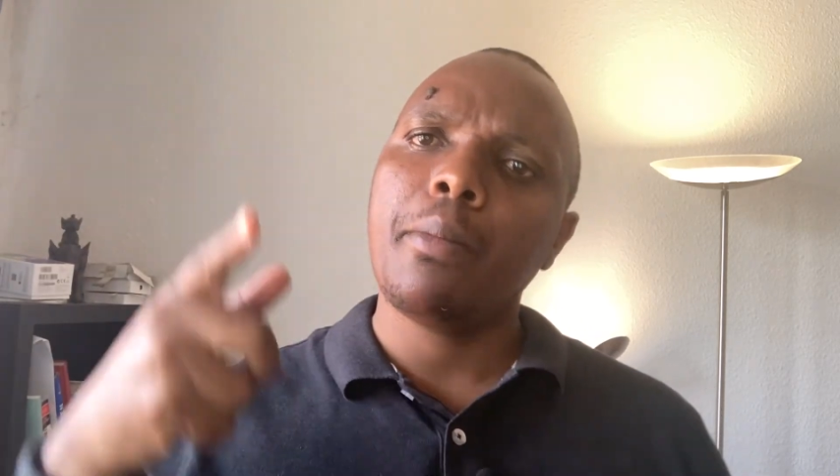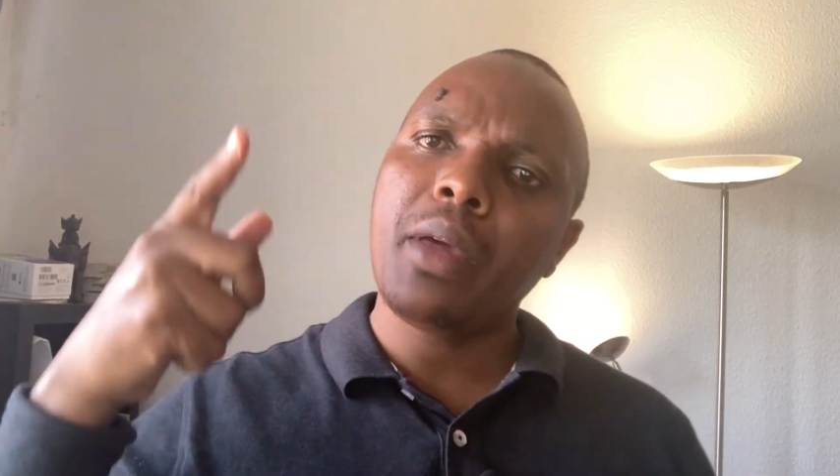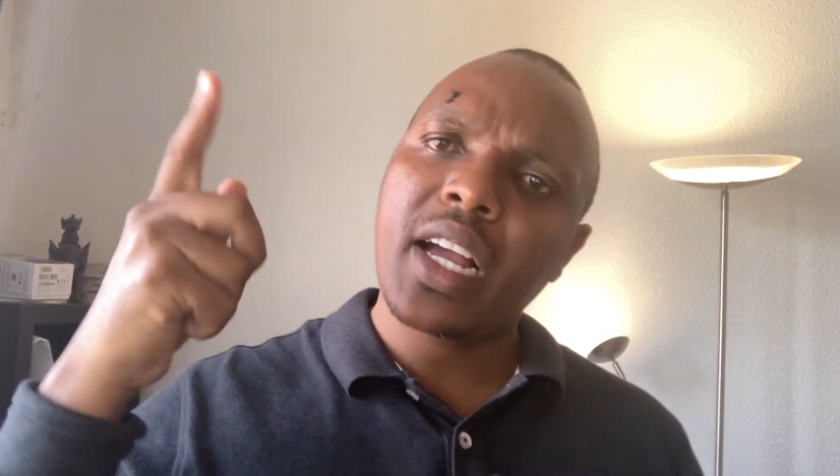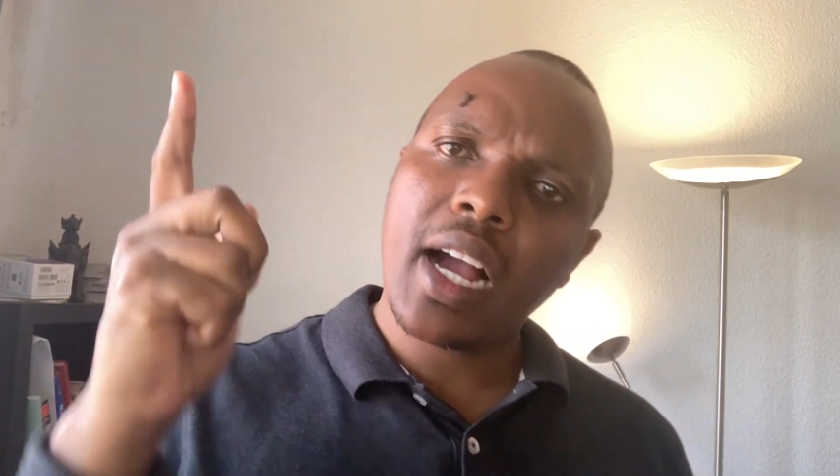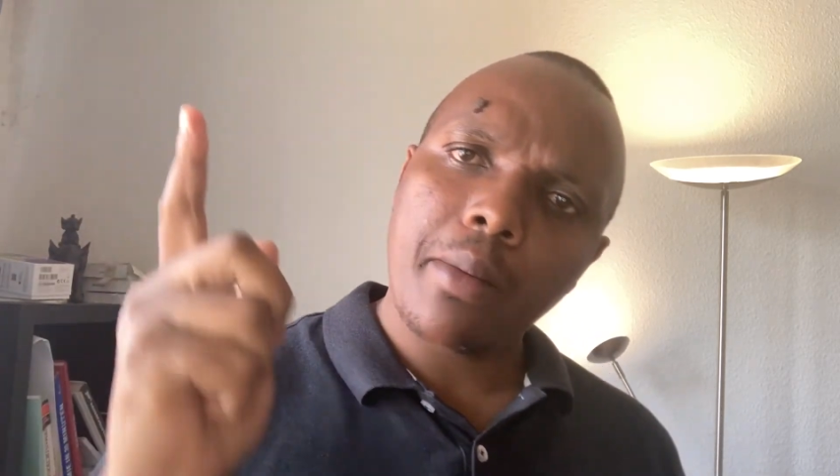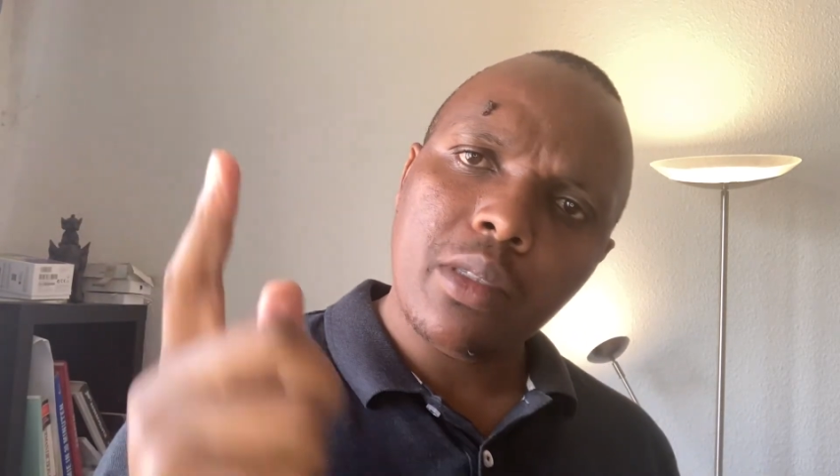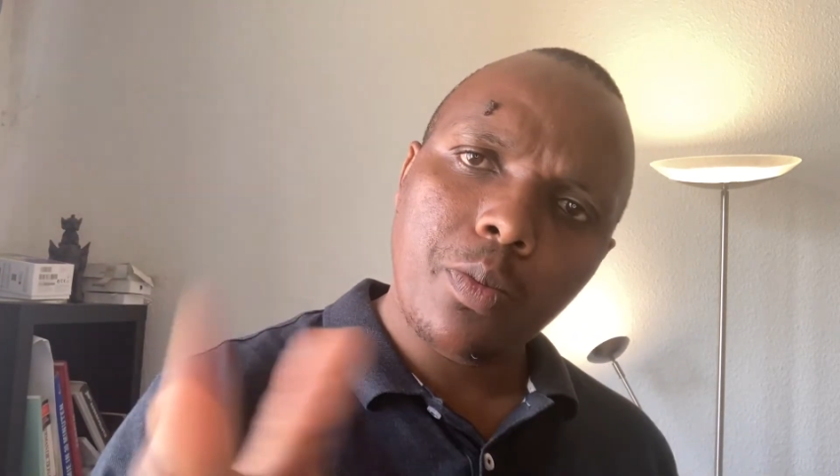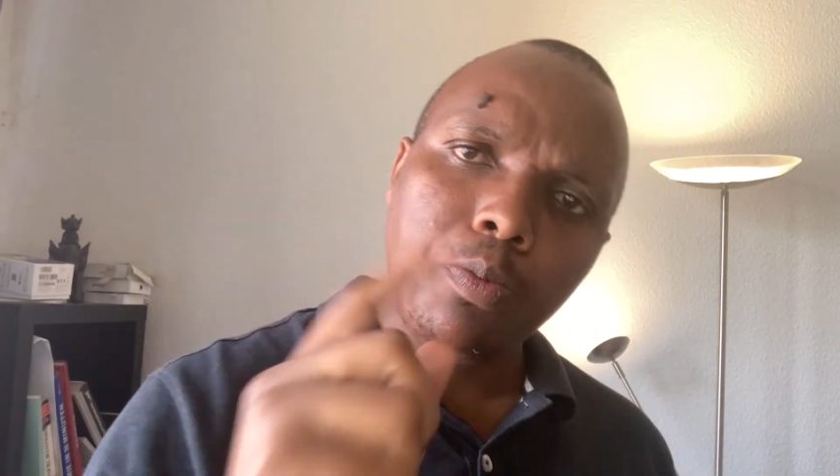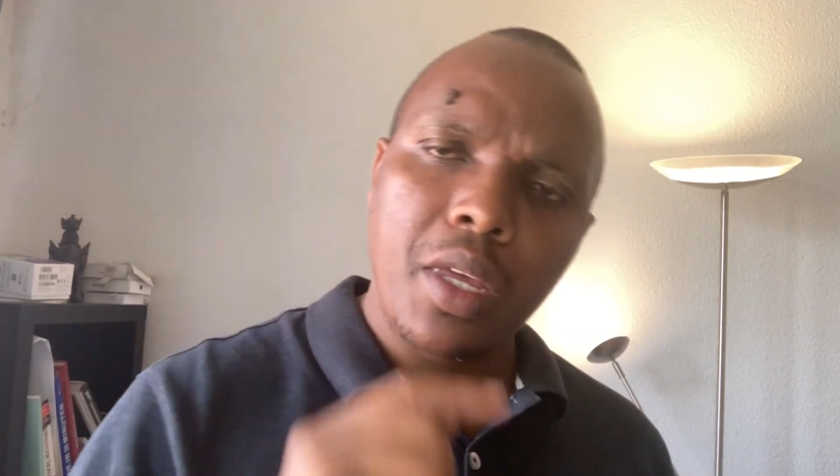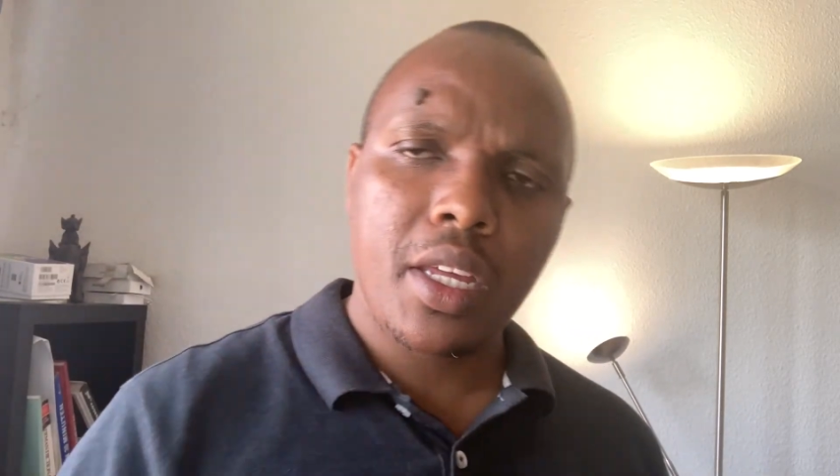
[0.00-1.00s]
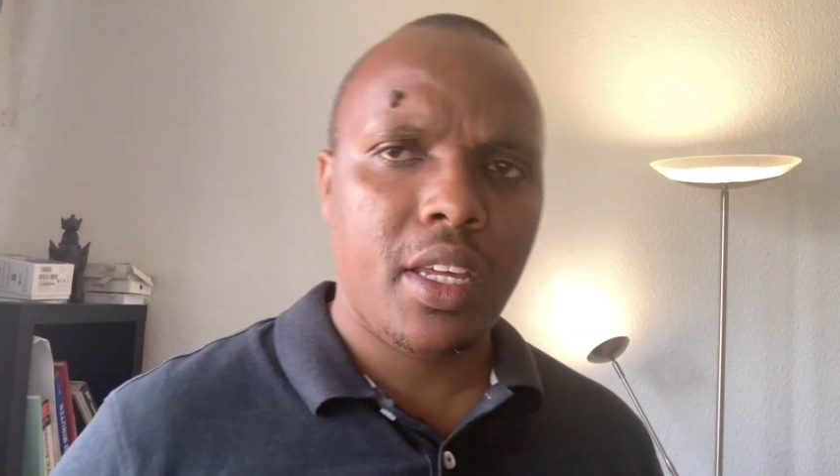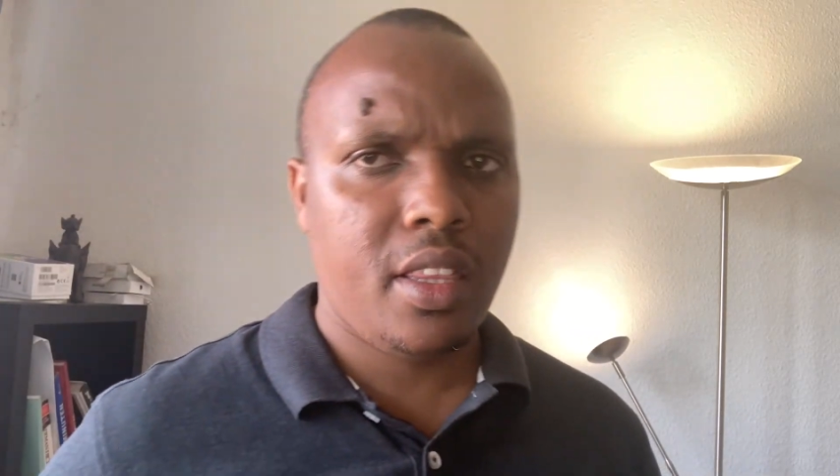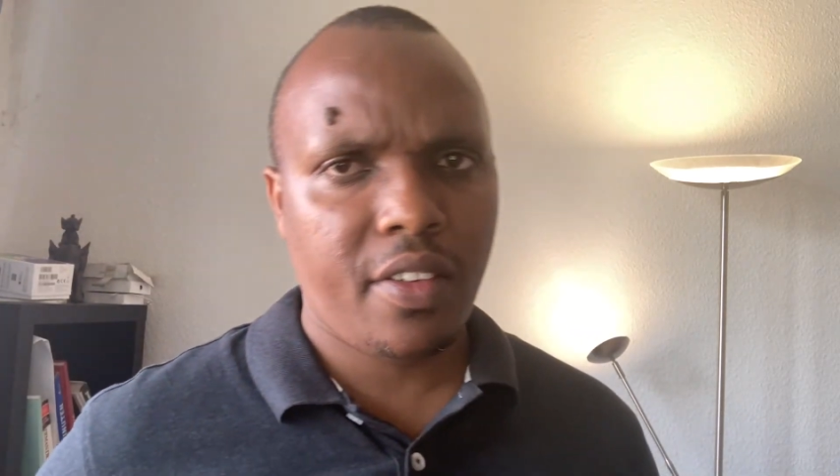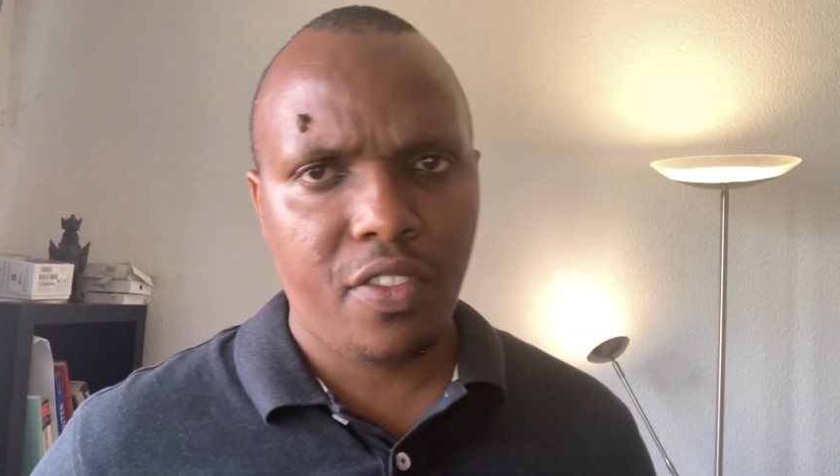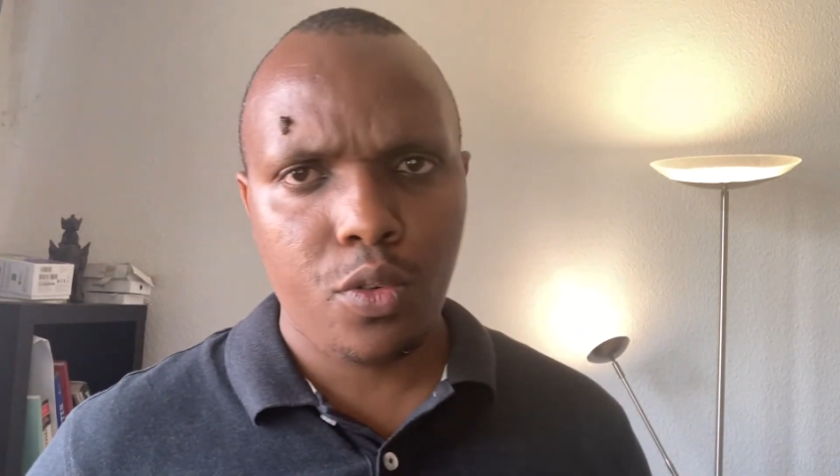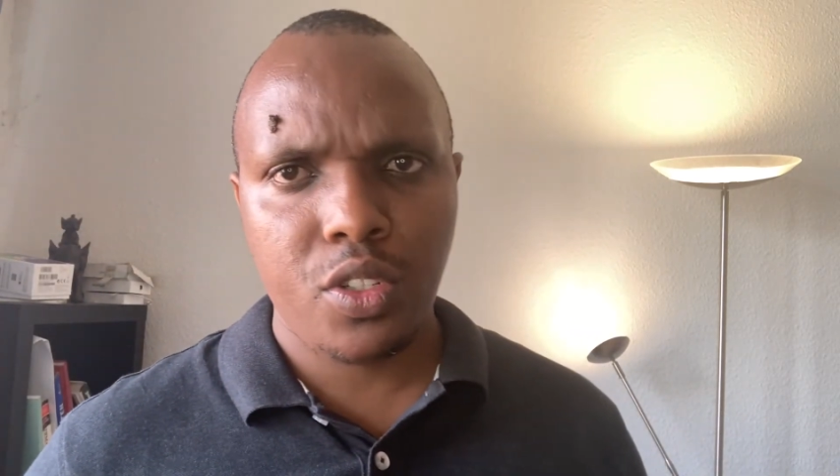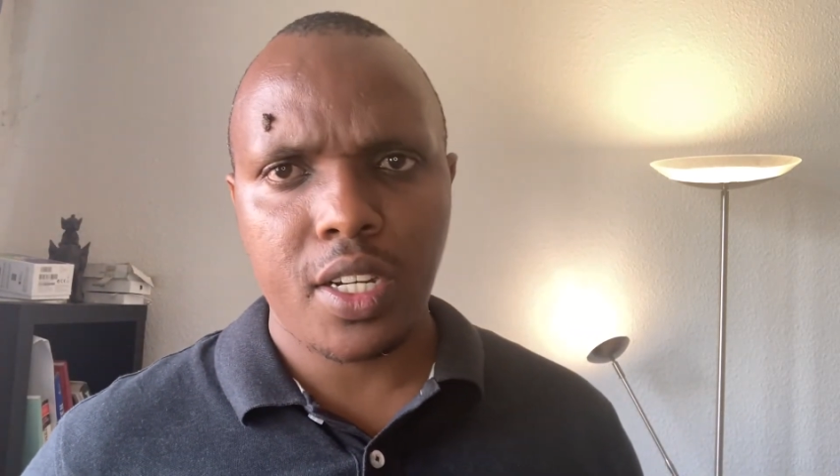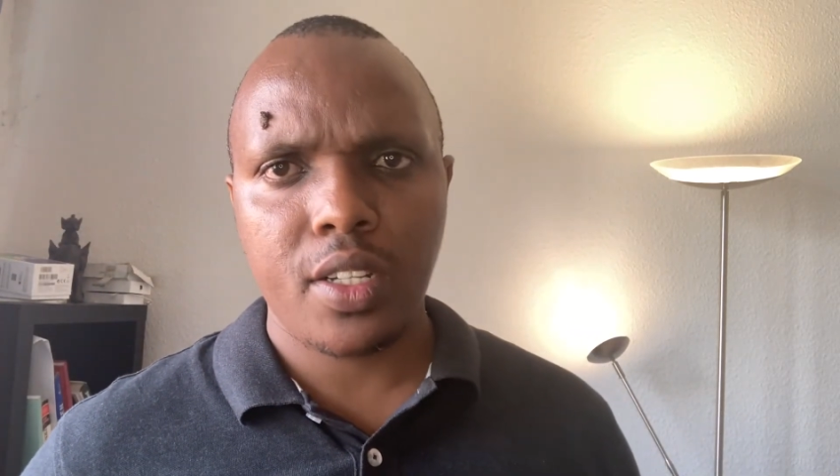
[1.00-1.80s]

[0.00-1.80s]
becomes big in the future.